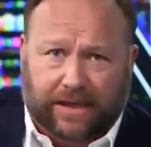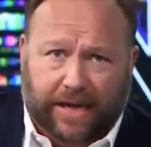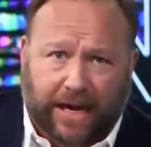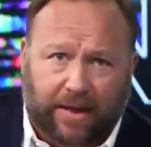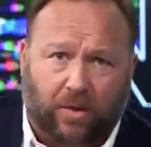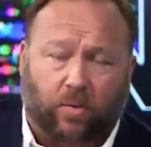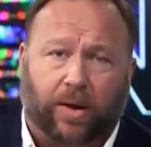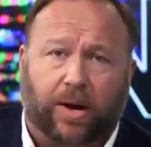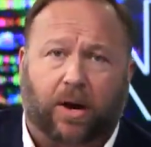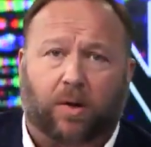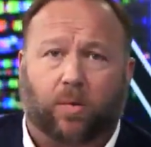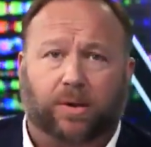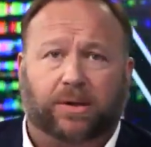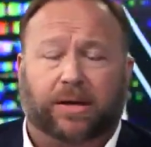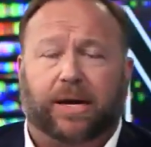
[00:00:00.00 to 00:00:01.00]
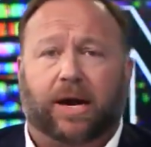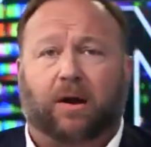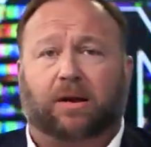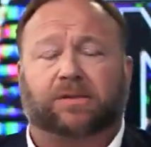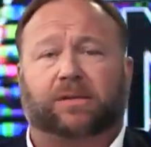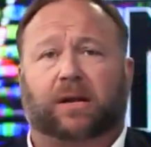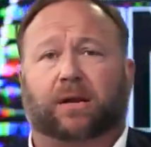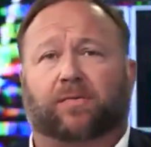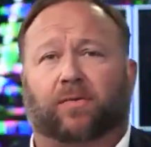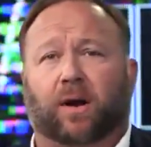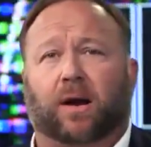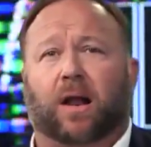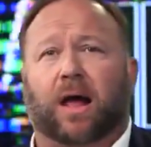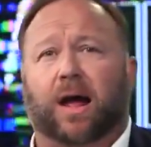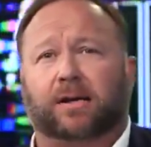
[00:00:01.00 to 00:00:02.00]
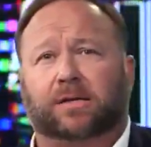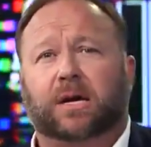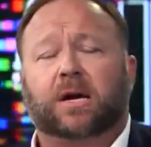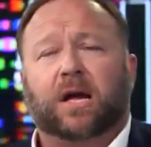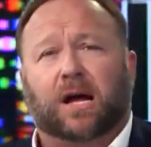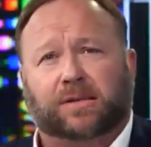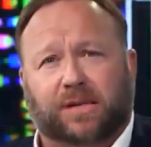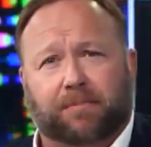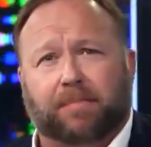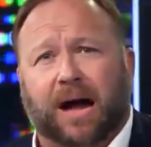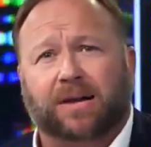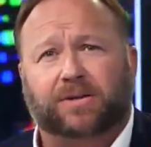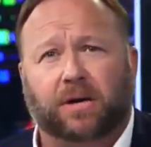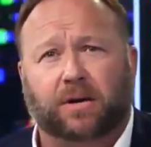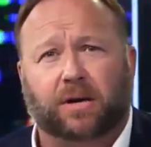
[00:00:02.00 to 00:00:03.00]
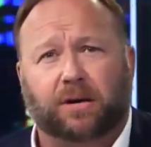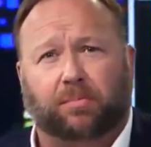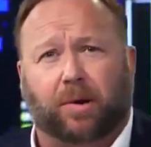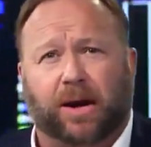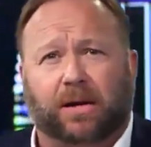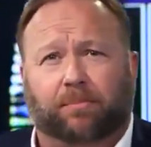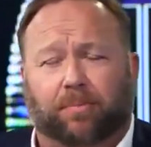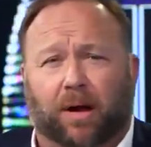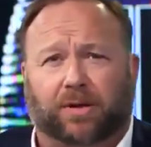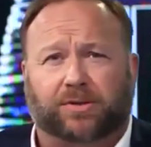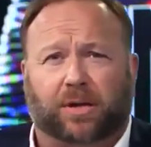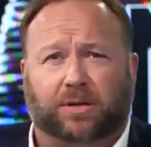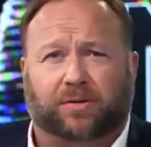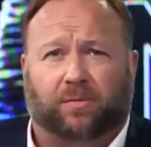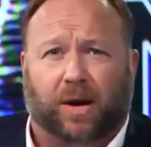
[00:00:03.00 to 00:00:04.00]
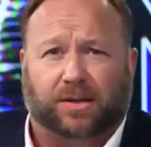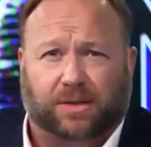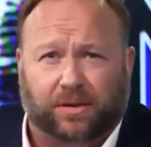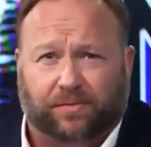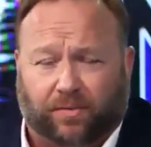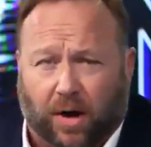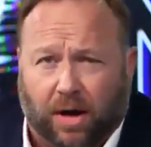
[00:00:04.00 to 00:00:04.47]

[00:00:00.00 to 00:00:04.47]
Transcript: in the rear with the gear instead of the front lines. I'll say bye to you during the break. And Paul Joseph Watson